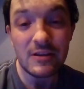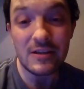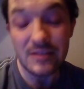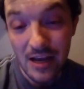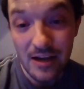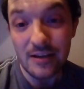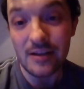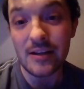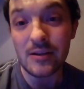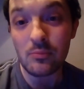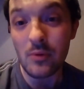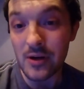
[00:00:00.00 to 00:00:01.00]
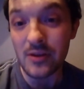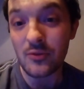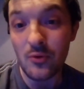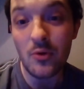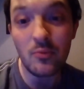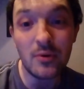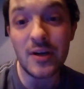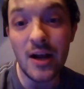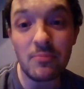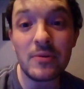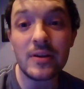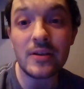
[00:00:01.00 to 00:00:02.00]
exactly what he thought would
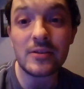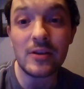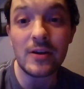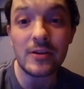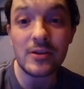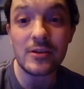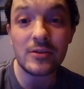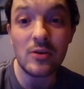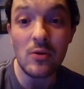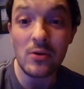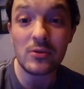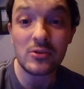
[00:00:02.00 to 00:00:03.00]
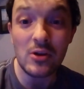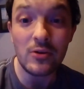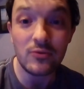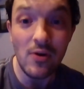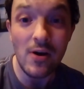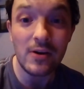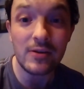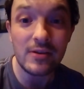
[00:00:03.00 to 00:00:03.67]
happen is I just got so drunk